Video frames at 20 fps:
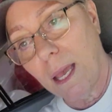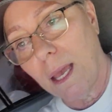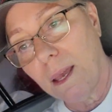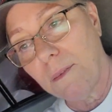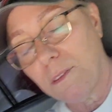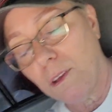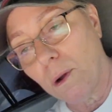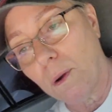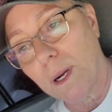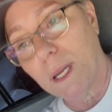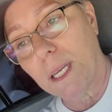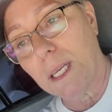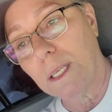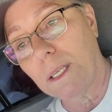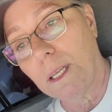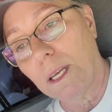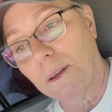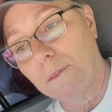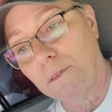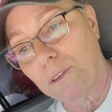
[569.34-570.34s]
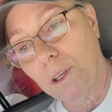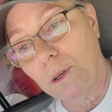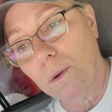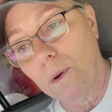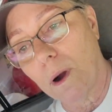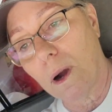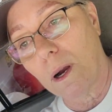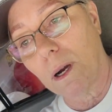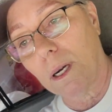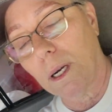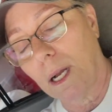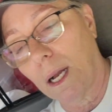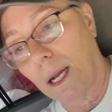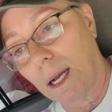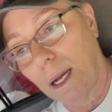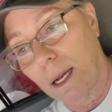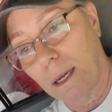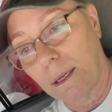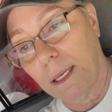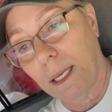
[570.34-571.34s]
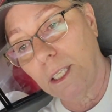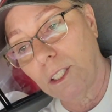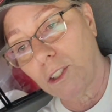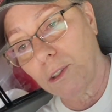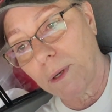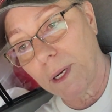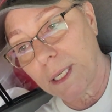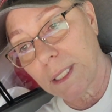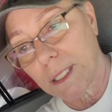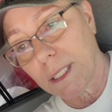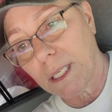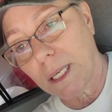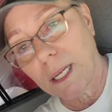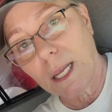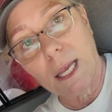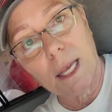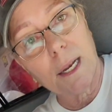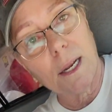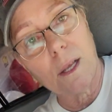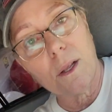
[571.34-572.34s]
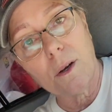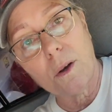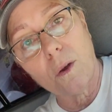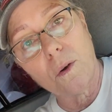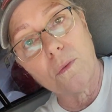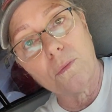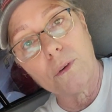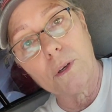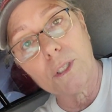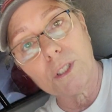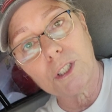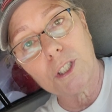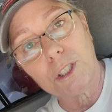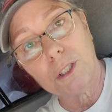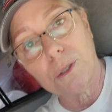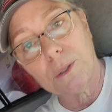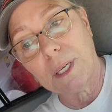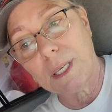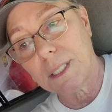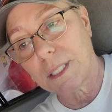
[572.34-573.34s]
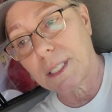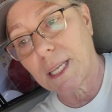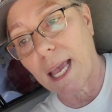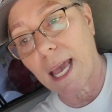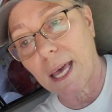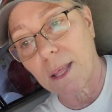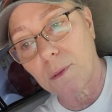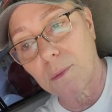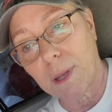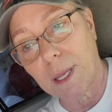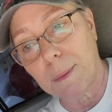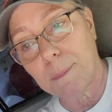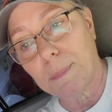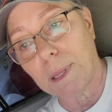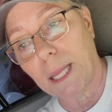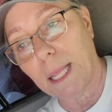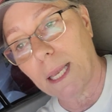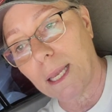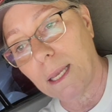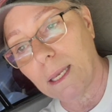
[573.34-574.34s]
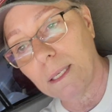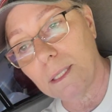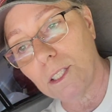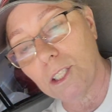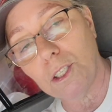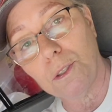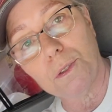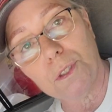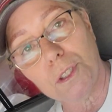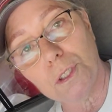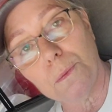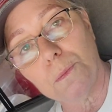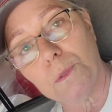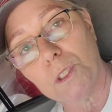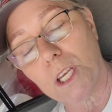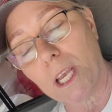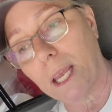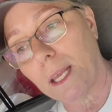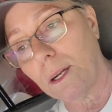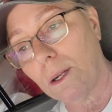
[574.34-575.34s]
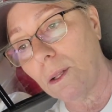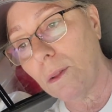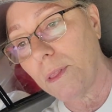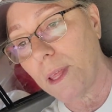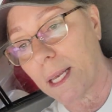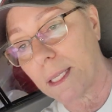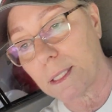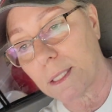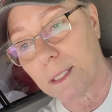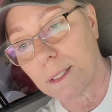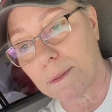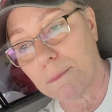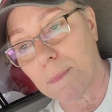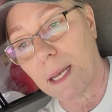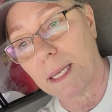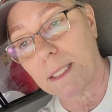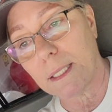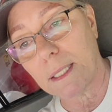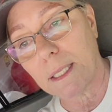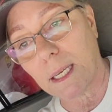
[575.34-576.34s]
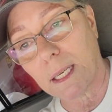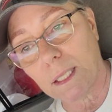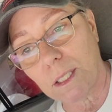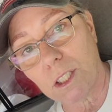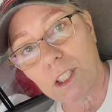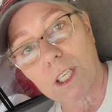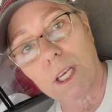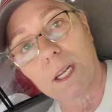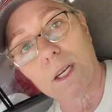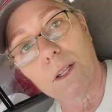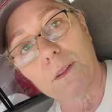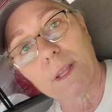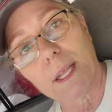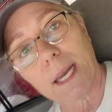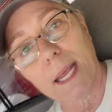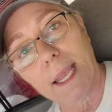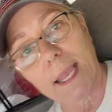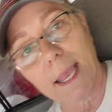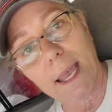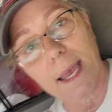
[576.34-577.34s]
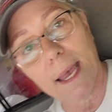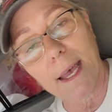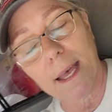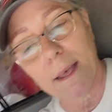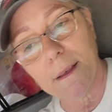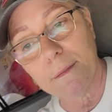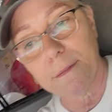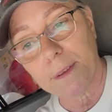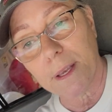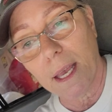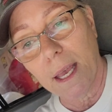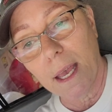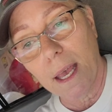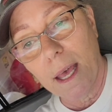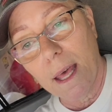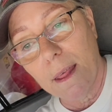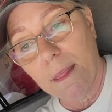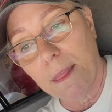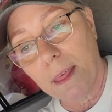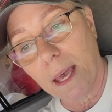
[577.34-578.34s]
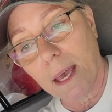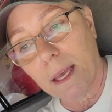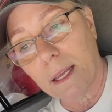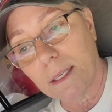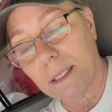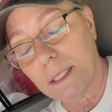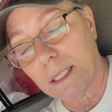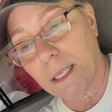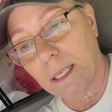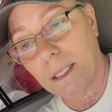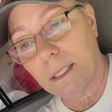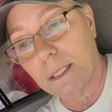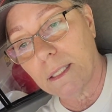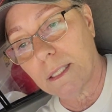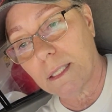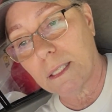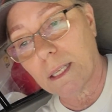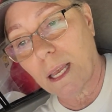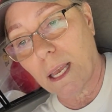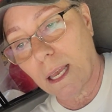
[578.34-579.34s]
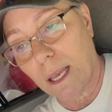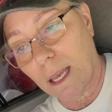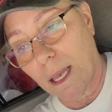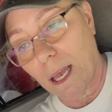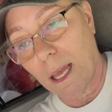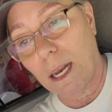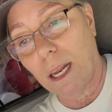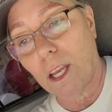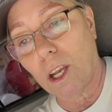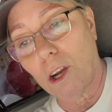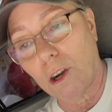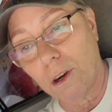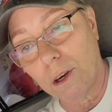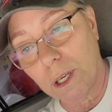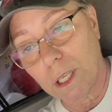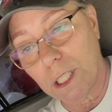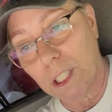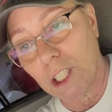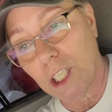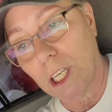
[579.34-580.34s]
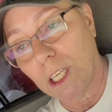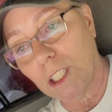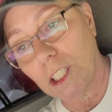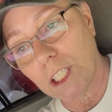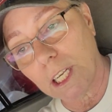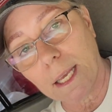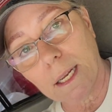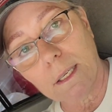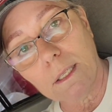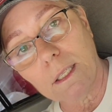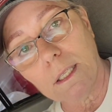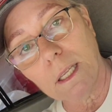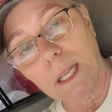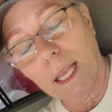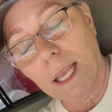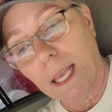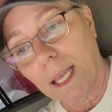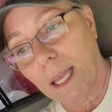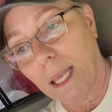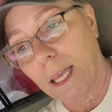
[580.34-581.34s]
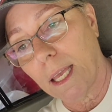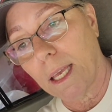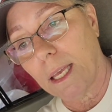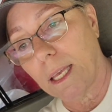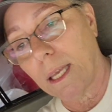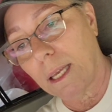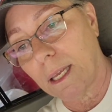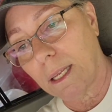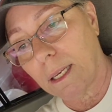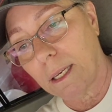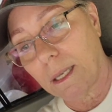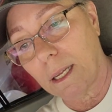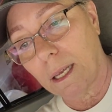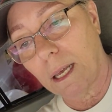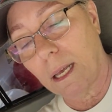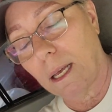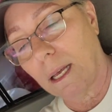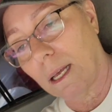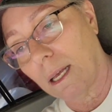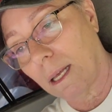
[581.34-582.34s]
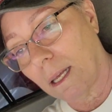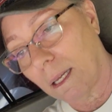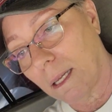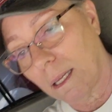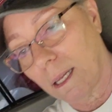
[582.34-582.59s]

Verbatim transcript: if you are in, if you are uh, interested, head on over to his Gathering Place YouTube channel. That's my second channel that I have. That is a, an encouraging channel, and uh,